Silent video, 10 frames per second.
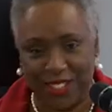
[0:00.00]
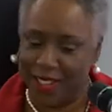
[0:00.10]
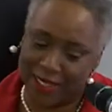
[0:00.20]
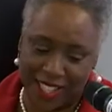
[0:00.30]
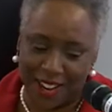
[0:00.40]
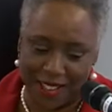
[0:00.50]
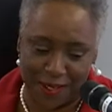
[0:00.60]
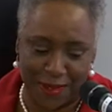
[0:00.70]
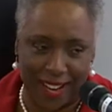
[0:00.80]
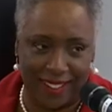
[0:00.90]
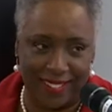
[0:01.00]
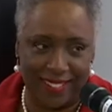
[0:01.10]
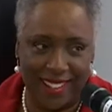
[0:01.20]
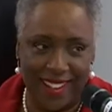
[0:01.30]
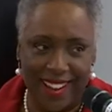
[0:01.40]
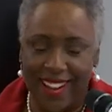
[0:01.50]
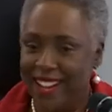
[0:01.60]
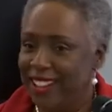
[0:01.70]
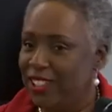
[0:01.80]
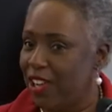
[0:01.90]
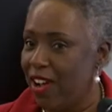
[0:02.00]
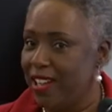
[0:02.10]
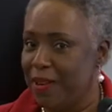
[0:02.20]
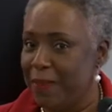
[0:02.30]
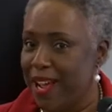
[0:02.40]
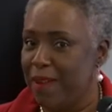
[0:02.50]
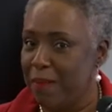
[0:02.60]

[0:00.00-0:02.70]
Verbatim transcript: what I'm talking about talking about